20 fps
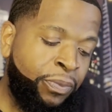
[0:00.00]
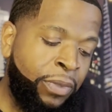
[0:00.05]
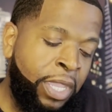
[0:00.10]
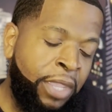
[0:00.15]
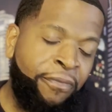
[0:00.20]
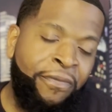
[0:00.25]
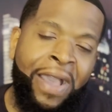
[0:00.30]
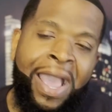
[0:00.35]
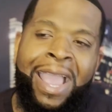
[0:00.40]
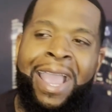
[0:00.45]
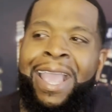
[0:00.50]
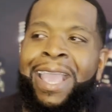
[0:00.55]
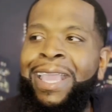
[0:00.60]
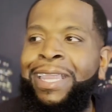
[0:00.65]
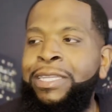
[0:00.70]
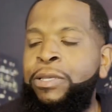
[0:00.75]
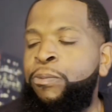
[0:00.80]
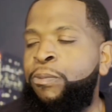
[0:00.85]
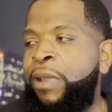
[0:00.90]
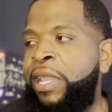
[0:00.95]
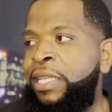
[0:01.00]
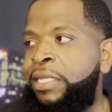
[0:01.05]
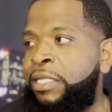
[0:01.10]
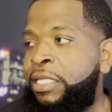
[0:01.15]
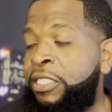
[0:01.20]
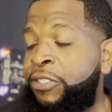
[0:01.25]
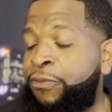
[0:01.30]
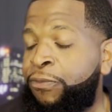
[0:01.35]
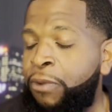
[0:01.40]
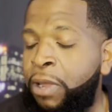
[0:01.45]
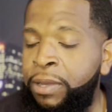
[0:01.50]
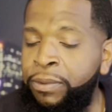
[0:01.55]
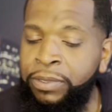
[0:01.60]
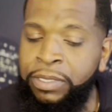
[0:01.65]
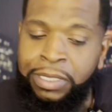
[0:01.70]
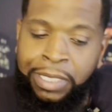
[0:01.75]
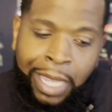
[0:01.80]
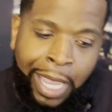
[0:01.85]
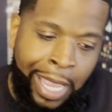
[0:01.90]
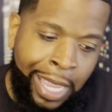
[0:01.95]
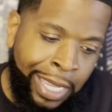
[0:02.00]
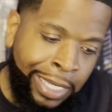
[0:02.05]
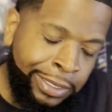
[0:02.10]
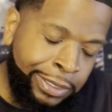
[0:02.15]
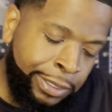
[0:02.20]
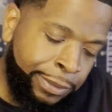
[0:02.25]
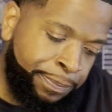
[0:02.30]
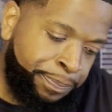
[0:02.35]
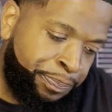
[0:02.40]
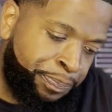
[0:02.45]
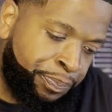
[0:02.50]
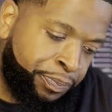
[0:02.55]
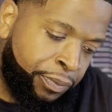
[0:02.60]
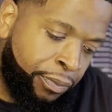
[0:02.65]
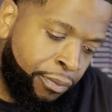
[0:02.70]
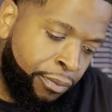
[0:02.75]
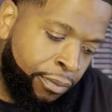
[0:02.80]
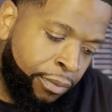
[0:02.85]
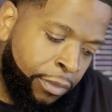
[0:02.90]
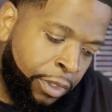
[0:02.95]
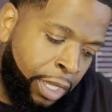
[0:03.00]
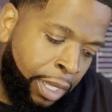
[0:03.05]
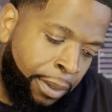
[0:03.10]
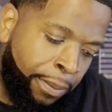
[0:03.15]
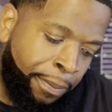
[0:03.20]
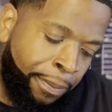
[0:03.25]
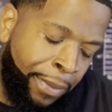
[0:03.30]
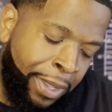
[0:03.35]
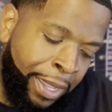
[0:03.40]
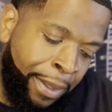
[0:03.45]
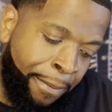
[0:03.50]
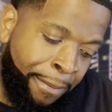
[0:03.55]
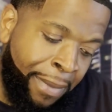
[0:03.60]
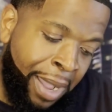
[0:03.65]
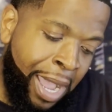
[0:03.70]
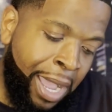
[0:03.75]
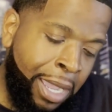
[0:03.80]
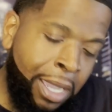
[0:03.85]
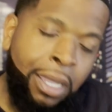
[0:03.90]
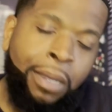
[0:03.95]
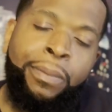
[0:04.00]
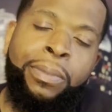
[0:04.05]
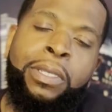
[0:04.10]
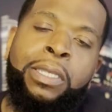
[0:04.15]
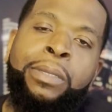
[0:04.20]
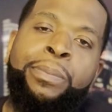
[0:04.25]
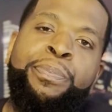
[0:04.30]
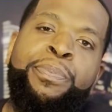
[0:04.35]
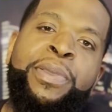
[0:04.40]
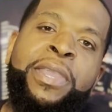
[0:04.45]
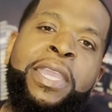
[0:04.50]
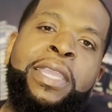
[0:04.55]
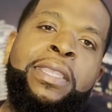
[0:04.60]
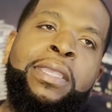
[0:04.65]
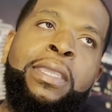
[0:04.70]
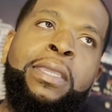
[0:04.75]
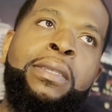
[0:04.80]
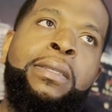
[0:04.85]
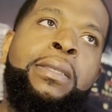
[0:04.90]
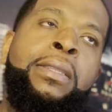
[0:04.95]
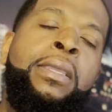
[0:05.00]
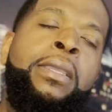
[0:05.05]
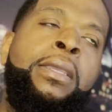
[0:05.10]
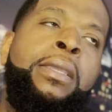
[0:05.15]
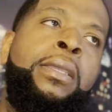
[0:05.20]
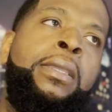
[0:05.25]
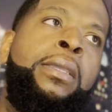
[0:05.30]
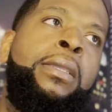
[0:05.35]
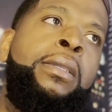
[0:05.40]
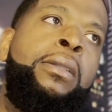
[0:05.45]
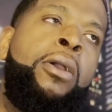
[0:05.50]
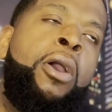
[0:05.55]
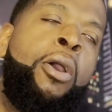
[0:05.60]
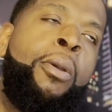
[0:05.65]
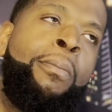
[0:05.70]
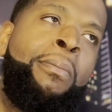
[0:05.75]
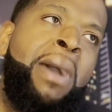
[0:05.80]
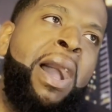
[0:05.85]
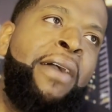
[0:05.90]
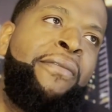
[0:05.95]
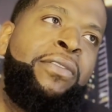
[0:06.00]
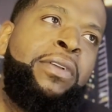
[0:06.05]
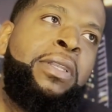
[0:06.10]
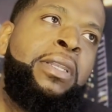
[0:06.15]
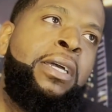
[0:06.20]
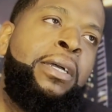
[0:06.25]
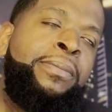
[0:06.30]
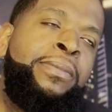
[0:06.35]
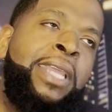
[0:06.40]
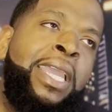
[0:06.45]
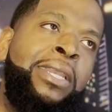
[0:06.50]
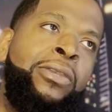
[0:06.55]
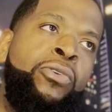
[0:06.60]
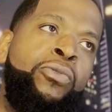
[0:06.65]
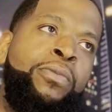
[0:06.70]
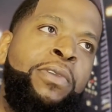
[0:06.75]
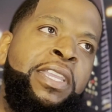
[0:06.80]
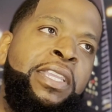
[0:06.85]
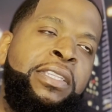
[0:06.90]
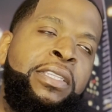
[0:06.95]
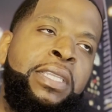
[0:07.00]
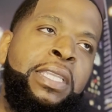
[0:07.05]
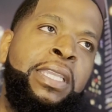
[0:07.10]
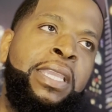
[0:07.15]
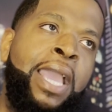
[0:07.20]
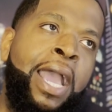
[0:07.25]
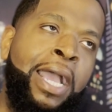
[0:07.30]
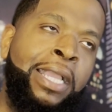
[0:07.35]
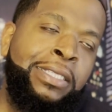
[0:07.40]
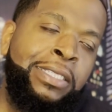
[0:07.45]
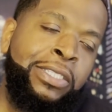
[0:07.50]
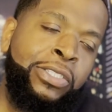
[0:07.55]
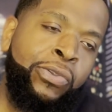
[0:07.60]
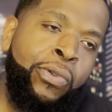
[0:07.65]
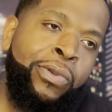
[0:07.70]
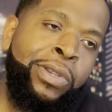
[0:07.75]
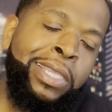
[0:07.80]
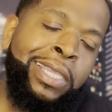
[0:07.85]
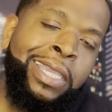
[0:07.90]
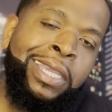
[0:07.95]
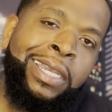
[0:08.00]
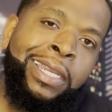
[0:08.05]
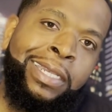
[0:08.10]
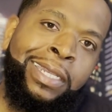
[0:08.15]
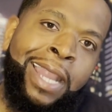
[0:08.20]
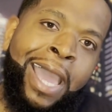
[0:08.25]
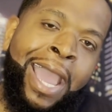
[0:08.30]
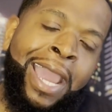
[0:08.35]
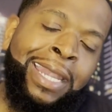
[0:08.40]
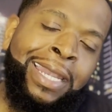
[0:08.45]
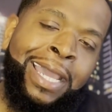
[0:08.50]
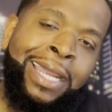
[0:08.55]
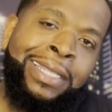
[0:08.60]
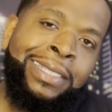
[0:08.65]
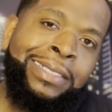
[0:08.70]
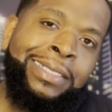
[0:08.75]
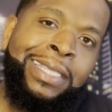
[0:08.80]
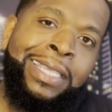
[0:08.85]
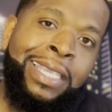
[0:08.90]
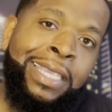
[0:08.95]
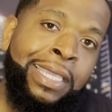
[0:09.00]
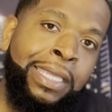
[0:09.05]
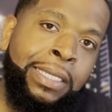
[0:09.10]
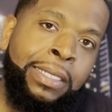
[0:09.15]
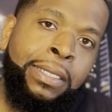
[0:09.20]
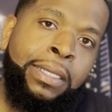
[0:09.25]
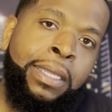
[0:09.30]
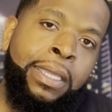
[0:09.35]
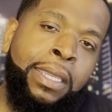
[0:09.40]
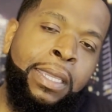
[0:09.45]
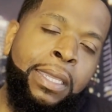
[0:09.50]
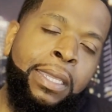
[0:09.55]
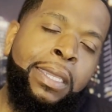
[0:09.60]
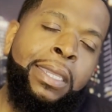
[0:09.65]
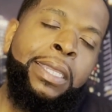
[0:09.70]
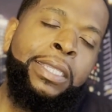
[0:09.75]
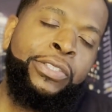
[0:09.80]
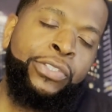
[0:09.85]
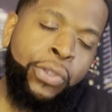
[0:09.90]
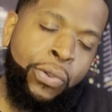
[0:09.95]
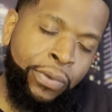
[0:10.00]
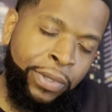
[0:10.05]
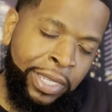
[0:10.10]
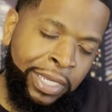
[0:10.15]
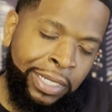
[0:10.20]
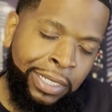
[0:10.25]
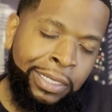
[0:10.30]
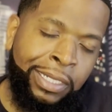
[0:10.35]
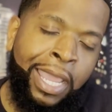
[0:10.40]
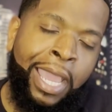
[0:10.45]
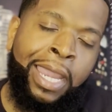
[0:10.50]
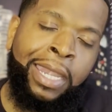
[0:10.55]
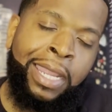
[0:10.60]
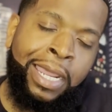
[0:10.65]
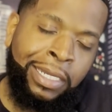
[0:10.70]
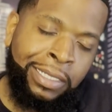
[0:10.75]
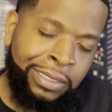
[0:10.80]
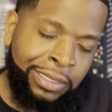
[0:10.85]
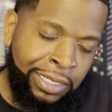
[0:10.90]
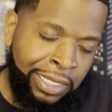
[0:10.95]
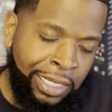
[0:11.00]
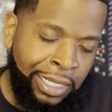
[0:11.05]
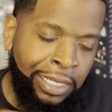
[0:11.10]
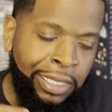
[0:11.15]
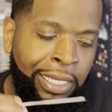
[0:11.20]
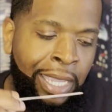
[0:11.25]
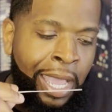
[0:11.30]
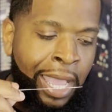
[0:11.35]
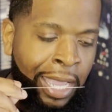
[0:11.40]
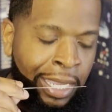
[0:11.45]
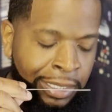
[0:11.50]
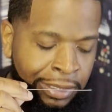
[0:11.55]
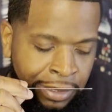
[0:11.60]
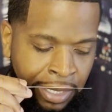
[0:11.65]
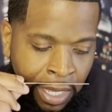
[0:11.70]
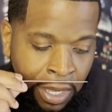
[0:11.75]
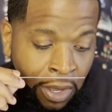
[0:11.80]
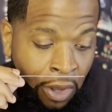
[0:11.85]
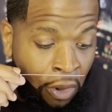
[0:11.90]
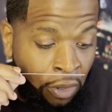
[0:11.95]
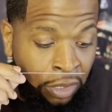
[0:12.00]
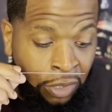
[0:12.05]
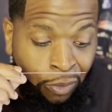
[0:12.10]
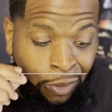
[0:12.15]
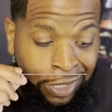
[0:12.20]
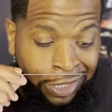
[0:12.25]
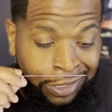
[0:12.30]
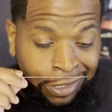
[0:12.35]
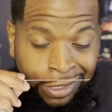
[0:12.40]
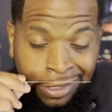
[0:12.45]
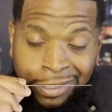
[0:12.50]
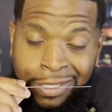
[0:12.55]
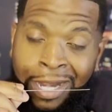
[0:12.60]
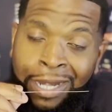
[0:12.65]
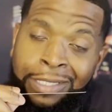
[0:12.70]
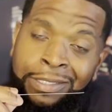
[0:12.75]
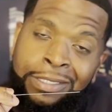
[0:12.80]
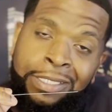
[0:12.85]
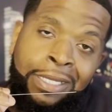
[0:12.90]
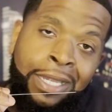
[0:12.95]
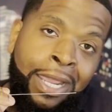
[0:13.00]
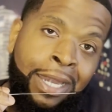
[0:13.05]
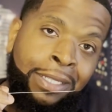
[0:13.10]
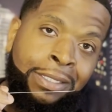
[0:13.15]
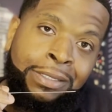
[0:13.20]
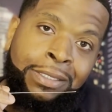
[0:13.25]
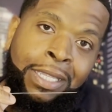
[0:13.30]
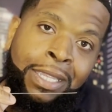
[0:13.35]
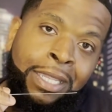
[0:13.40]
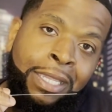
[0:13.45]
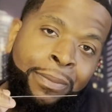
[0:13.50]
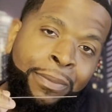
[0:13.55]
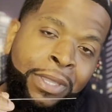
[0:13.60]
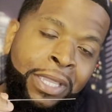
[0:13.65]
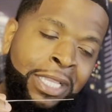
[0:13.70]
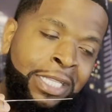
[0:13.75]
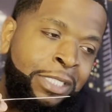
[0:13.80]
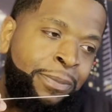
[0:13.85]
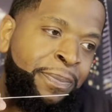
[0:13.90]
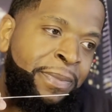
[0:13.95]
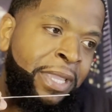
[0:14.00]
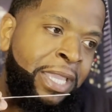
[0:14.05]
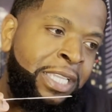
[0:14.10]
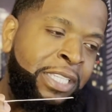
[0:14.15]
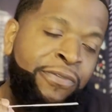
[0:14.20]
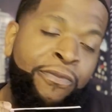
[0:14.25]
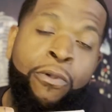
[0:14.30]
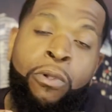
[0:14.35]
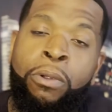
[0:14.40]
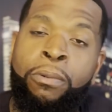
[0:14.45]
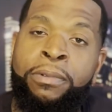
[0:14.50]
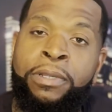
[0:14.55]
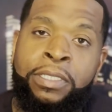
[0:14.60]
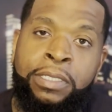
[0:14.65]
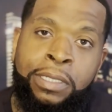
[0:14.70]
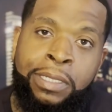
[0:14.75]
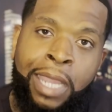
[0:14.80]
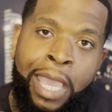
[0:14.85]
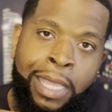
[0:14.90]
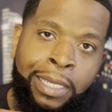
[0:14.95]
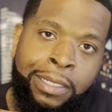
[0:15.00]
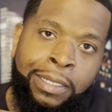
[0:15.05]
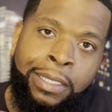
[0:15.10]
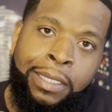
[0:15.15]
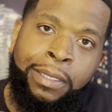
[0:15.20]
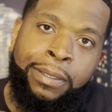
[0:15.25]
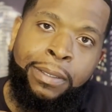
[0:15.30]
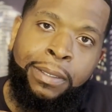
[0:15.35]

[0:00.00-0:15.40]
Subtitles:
if I had to rate this fragrance, guys, in my humble opinion, Armaf Club de Nuit Sillage is going to get a 9 out of 10. It's going to get a 9 out of 10, guys. Only reason it's not a 10 out of 10 is for originality.